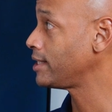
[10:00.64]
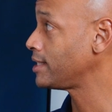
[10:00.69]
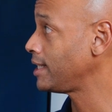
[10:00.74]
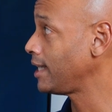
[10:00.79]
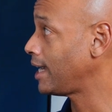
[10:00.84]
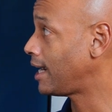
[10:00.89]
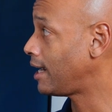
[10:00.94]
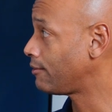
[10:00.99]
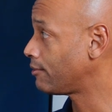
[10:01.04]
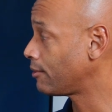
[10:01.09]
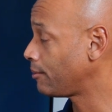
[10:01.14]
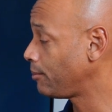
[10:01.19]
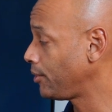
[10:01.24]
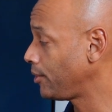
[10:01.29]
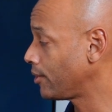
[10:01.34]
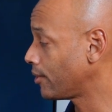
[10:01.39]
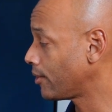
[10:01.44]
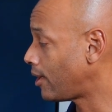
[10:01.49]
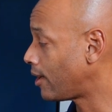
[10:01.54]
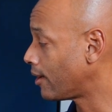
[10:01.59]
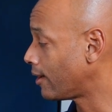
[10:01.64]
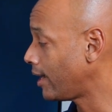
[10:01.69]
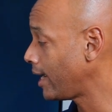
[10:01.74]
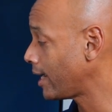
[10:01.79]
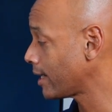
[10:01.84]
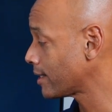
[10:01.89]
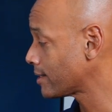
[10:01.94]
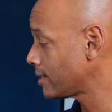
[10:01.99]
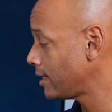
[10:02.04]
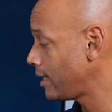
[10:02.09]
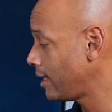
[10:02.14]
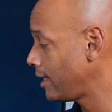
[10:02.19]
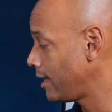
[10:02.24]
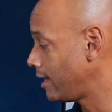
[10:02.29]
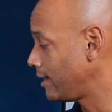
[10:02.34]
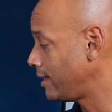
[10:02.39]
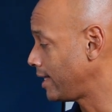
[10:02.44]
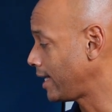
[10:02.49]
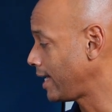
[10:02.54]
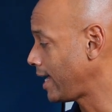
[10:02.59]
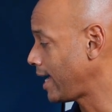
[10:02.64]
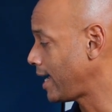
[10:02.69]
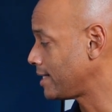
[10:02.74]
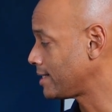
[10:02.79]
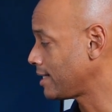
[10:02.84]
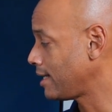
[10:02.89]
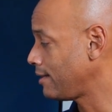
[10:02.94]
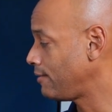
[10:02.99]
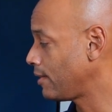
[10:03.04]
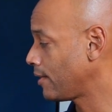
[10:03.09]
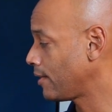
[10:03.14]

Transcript: E C Alpha Pure-R X that has a